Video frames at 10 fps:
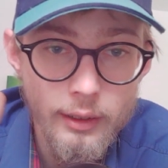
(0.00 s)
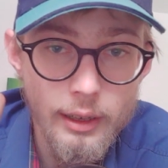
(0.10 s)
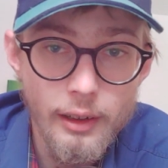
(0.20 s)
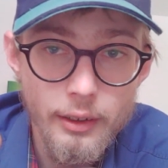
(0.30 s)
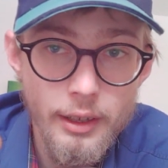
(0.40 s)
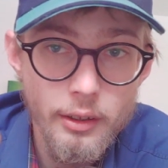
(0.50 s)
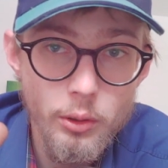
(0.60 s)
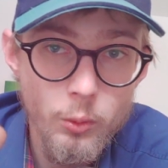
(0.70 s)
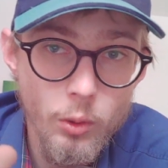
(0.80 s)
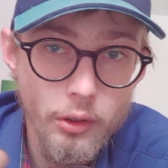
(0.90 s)
And then
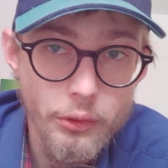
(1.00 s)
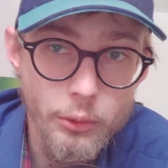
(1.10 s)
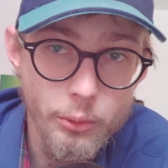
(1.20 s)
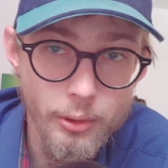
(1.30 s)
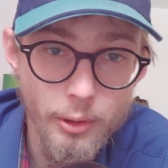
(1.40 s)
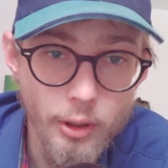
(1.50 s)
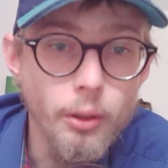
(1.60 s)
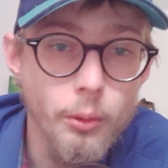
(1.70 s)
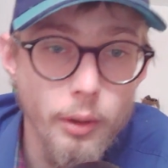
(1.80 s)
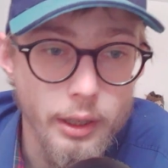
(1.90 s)
you want the U
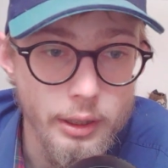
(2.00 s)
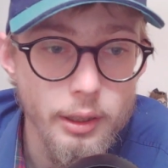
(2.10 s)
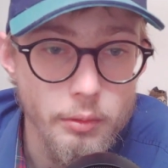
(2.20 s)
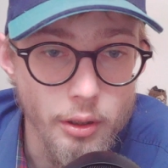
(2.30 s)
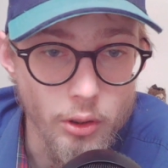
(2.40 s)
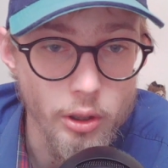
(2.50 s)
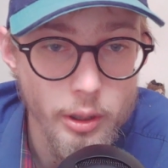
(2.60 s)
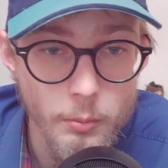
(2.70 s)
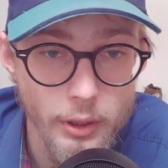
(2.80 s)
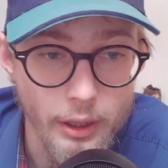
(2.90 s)
U I D of the
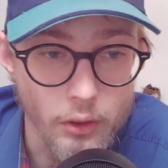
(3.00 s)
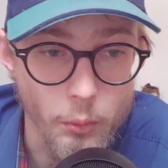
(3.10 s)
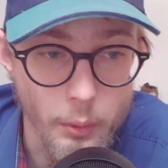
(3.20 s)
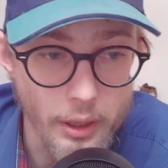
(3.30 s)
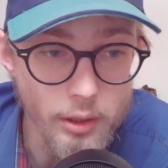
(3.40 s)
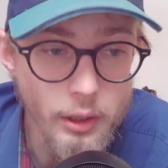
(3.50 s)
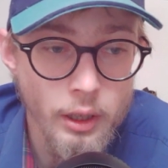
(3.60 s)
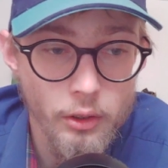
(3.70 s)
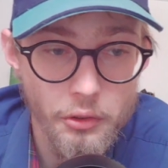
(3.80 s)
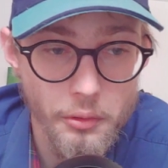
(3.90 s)
document as well.
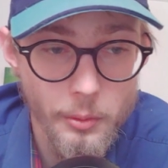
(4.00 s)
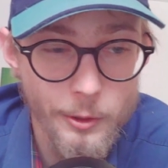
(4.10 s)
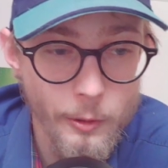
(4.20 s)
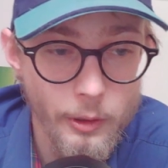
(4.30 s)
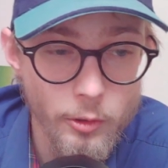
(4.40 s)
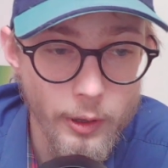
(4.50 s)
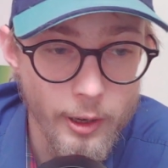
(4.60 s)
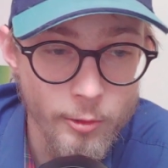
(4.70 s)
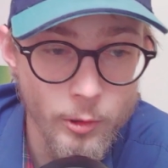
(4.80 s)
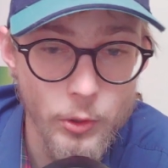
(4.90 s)
So you're going to
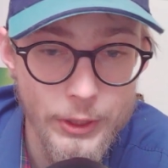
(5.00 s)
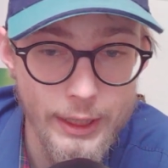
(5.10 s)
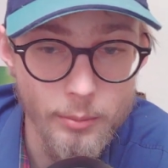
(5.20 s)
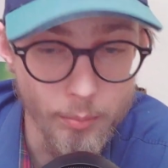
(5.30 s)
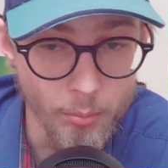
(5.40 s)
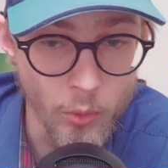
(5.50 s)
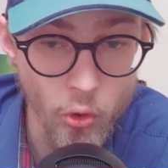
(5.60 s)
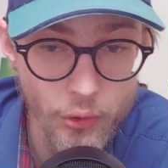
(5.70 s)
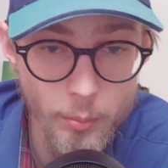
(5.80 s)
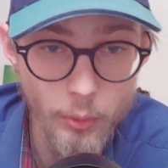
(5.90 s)
have to chain
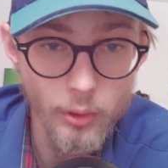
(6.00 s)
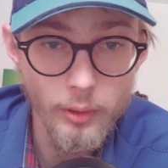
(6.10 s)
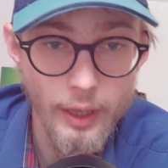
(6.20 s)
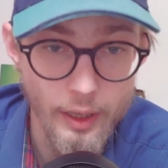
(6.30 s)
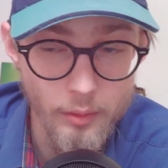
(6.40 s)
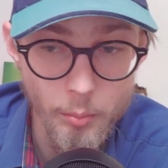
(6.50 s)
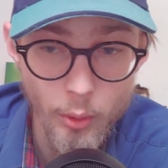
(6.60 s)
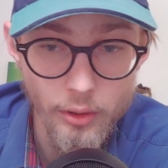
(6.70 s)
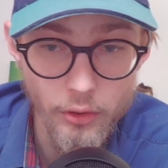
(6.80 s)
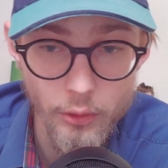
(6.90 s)
multiple
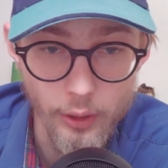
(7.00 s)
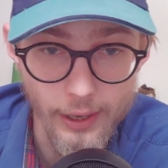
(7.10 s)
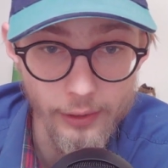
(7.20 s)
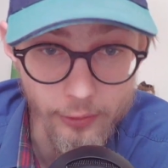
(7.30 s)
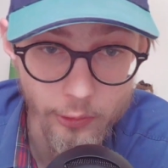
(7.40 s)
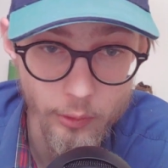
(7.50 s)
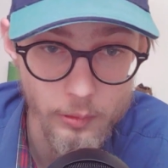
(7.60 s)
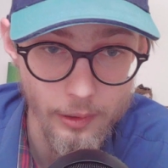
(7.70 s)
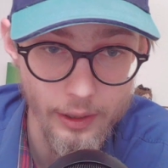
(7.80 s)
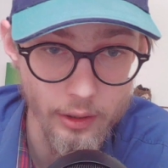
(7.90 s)
endpoints together to
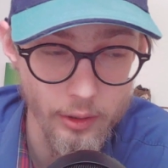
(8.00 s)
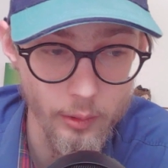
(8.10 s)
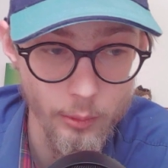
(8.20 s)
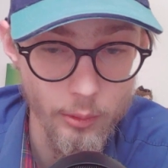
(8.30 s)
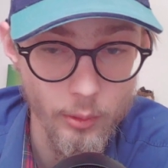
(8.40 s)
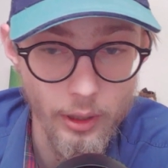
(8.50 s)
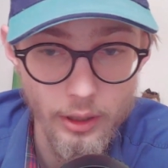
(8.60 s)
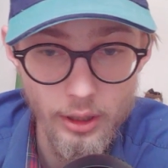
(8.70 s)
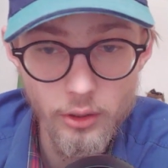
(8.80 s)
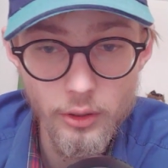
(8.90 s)
find the U U I
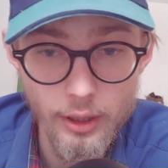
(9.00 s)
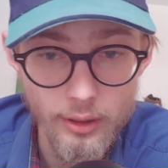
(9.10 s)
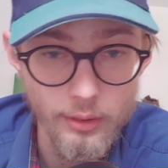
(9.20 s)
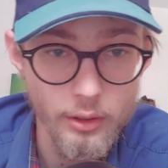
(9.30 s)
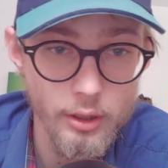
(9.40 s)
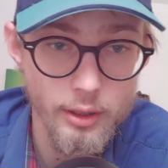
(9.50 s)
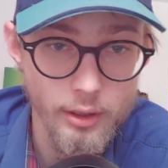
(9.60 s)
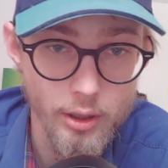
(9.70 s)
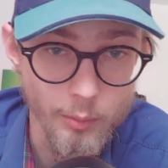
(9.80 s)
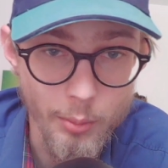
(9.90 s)
Ds that uh,
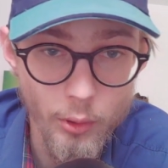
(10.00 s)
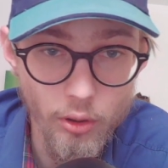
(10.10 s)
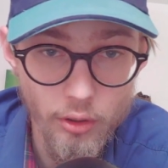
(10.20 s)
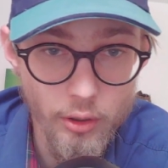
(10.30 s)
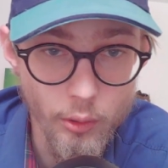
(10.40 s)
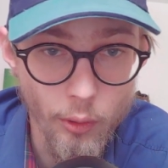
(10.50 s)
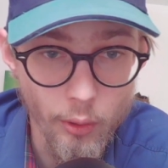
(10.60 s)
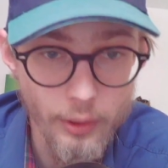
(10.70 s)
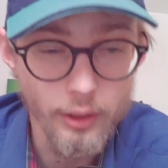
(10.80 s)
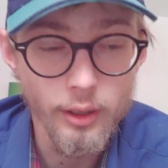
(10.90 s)
compose the U
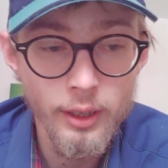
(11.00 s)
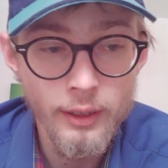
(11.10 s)
R L.